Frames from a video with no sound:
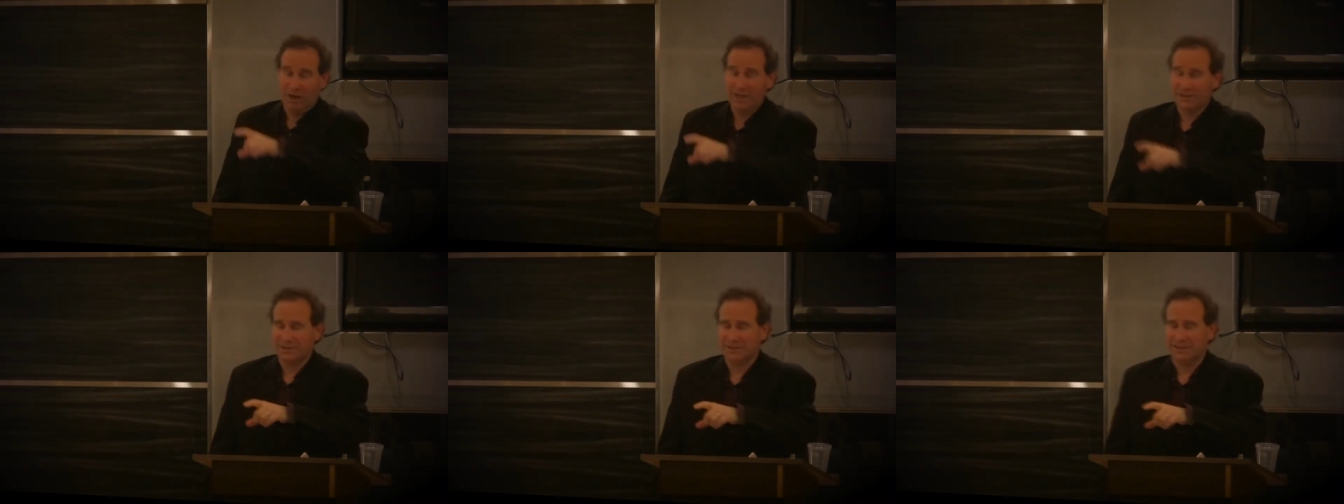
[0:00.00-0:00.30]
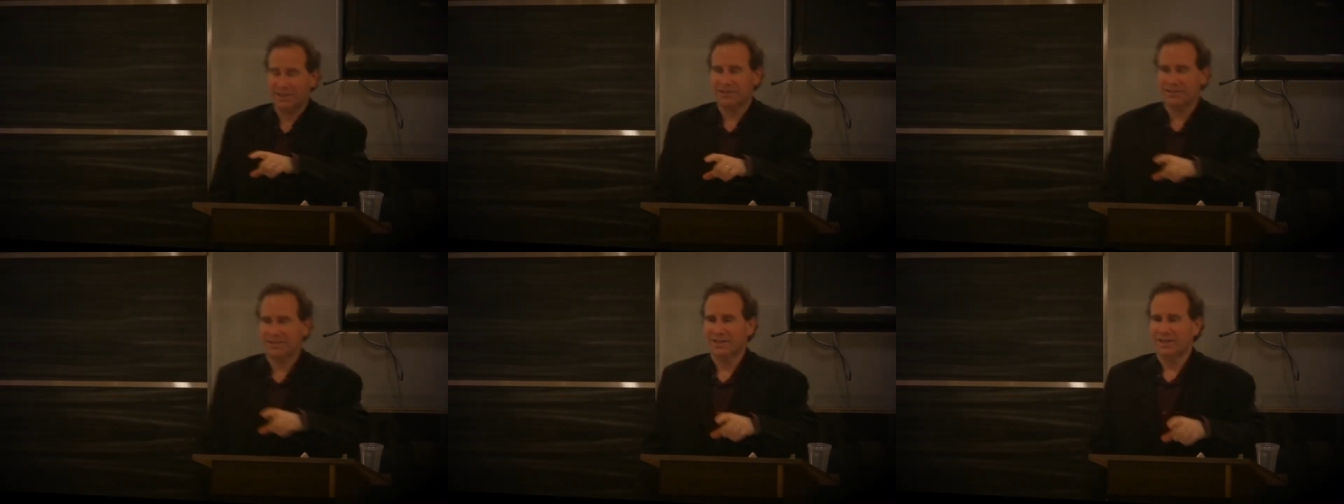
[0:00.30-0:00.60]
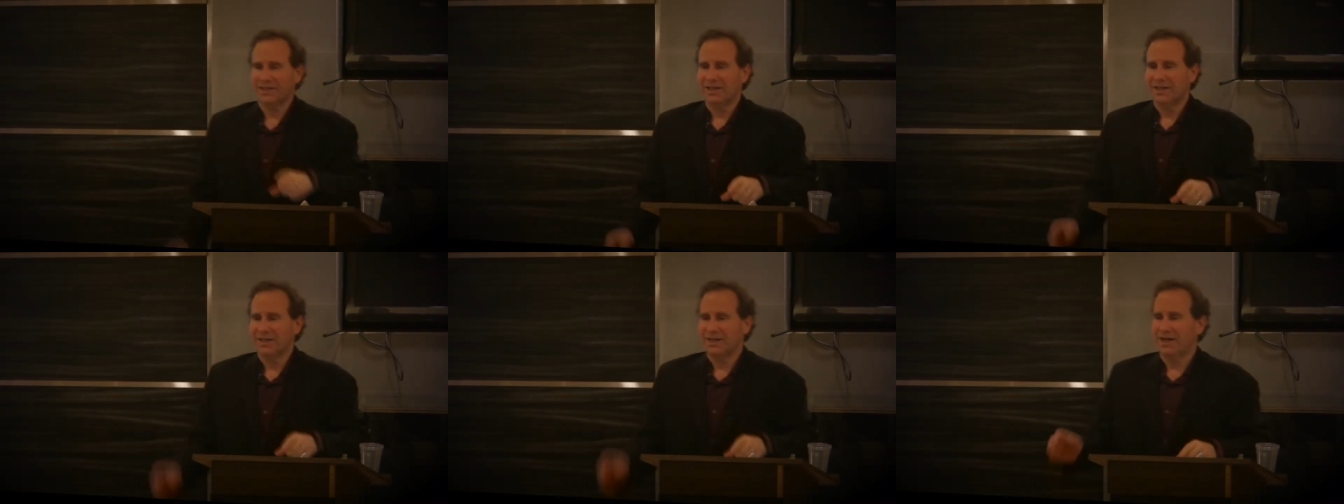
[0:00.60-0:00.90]
Weinstein
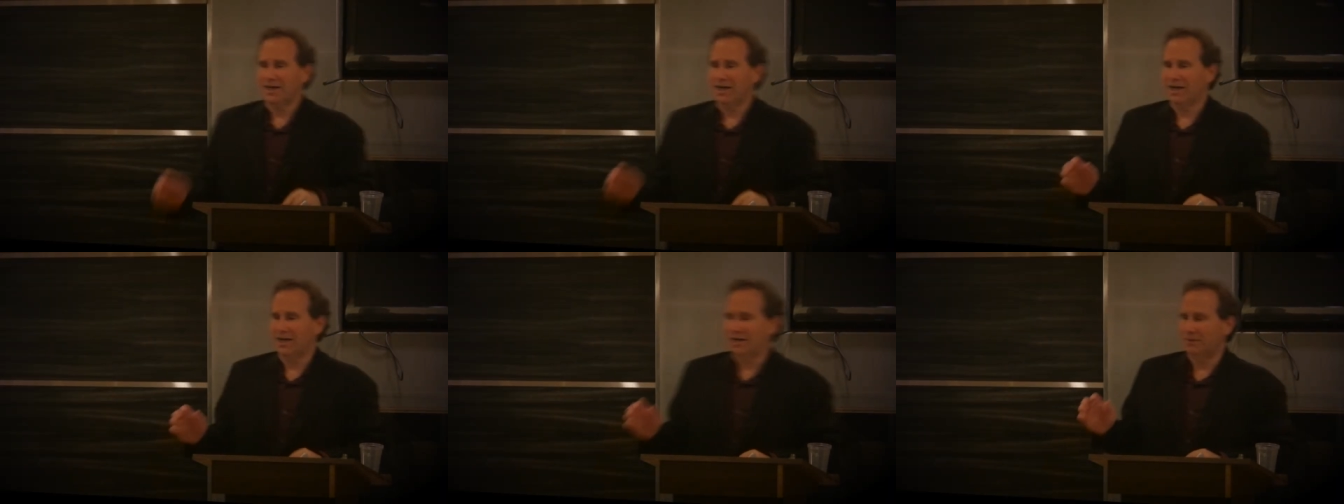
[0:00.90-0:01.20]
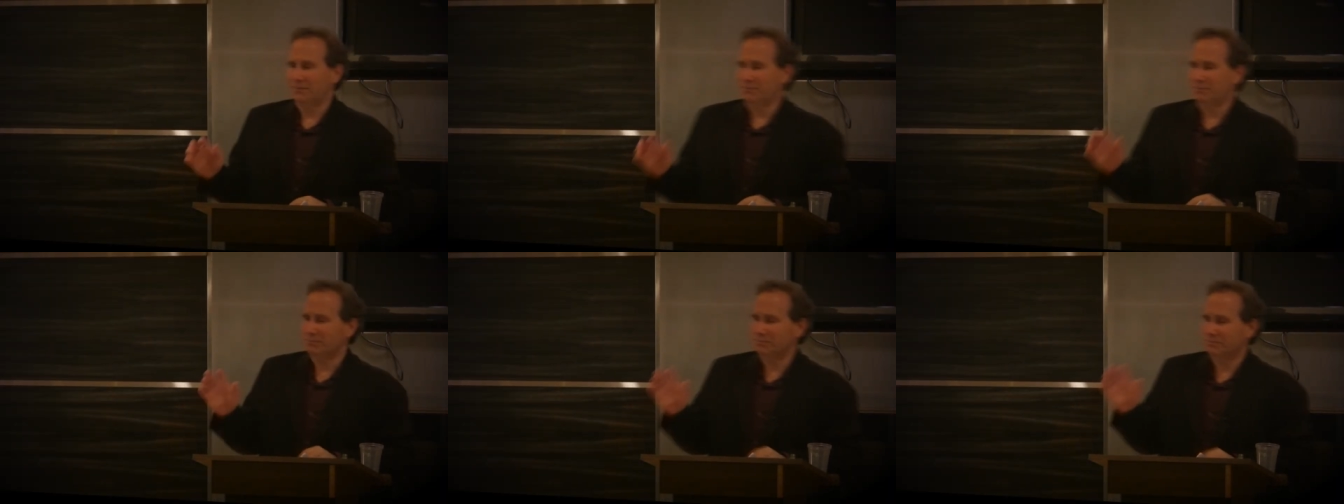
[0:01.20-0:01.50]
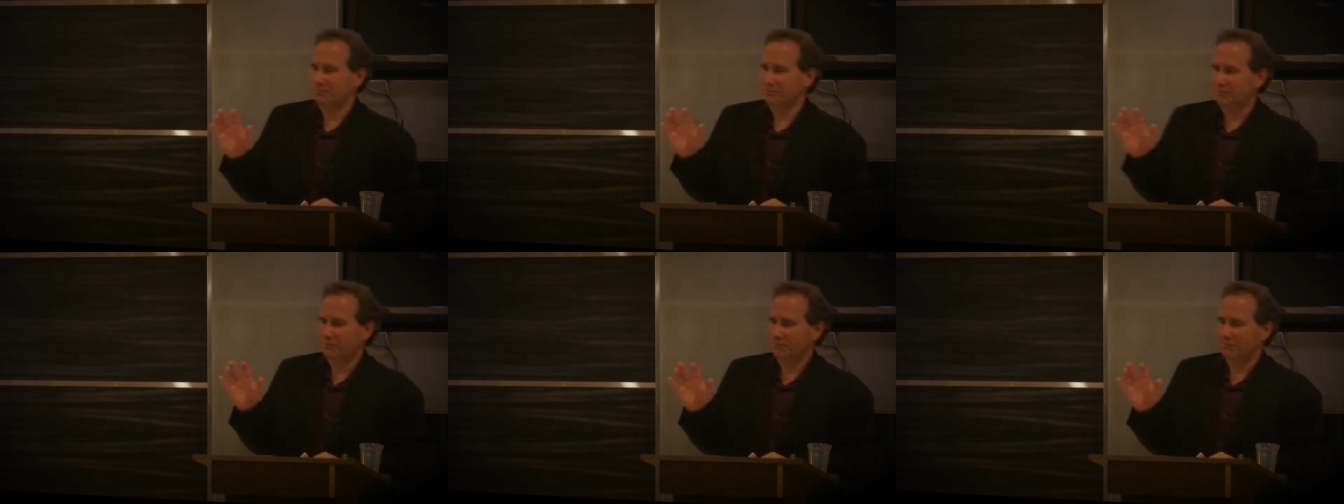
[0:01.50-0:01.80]
um,
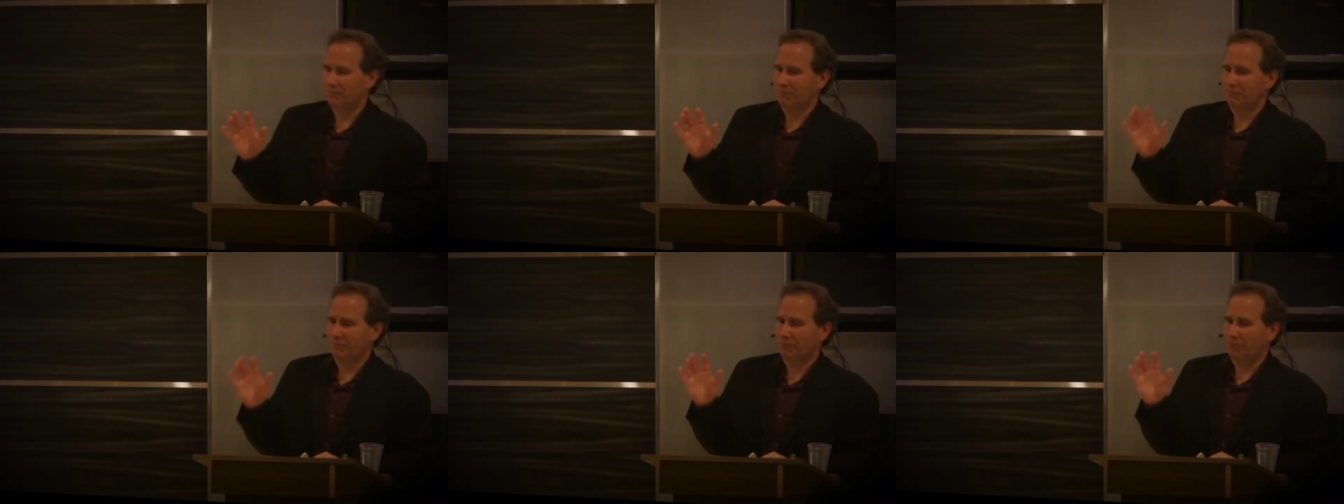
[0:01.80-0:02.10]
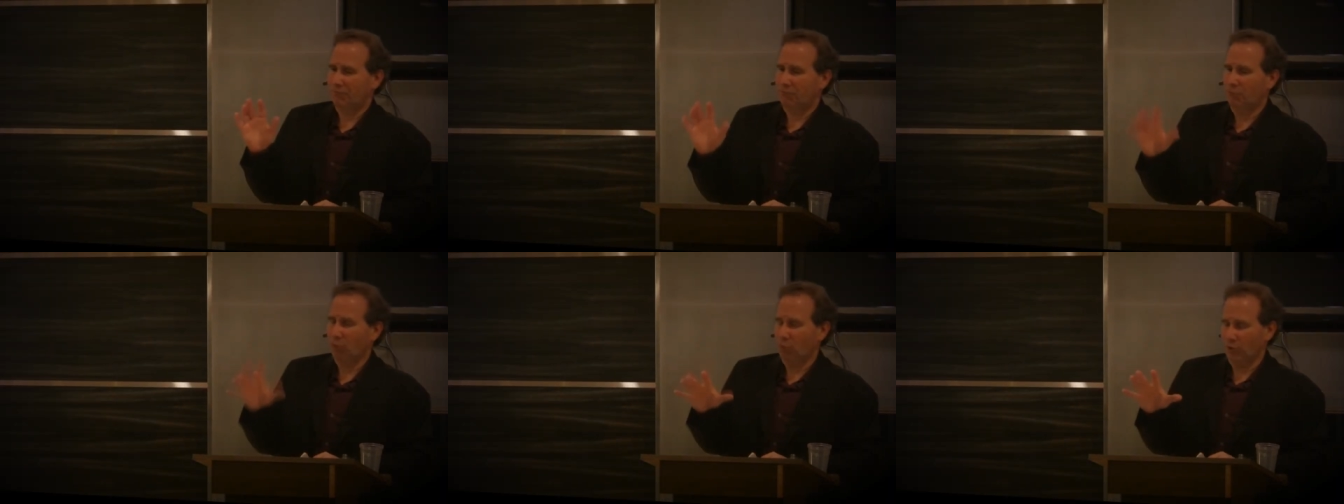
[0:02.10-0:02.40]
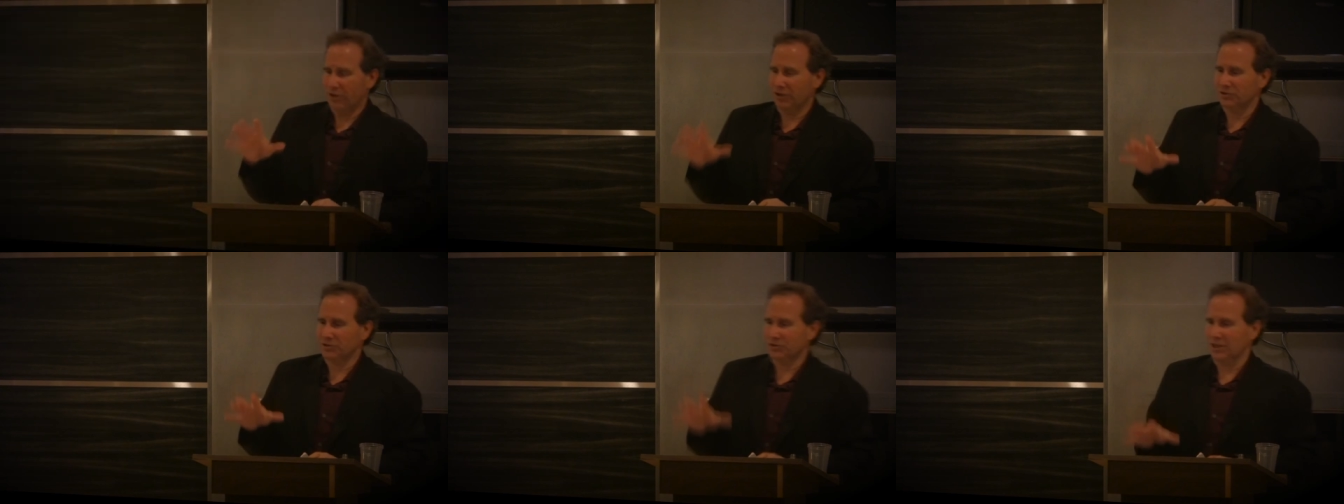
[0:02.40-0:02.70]

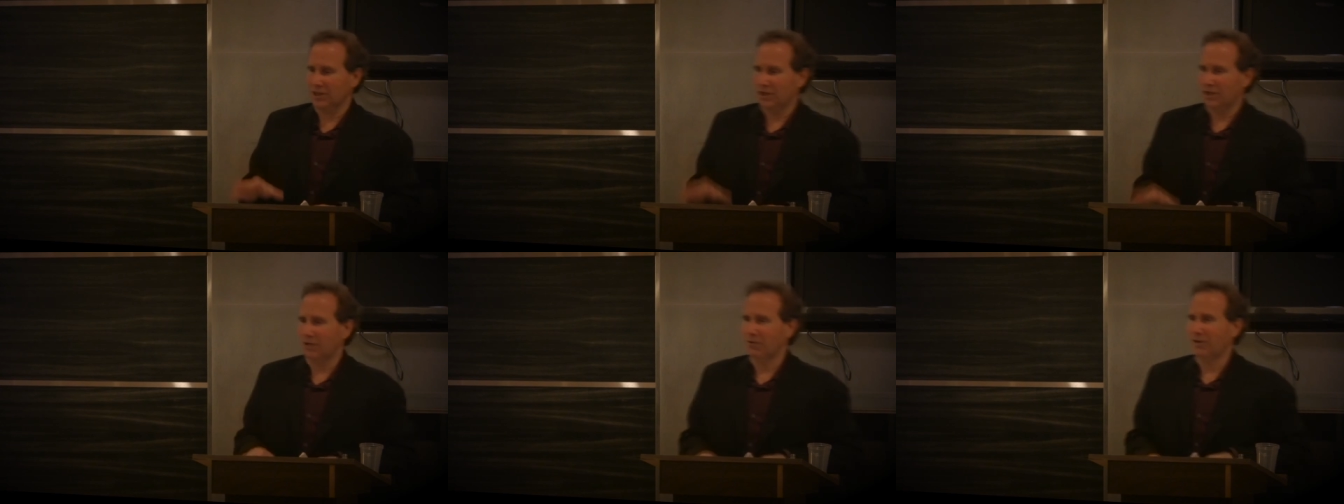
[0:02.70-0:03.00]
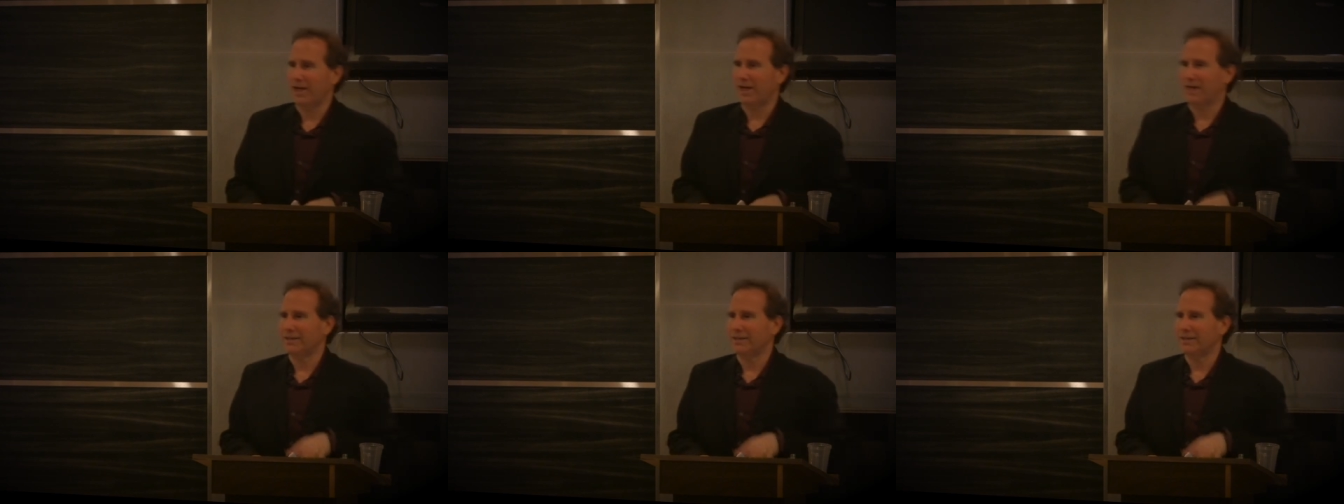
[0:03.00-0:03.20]
four years ago,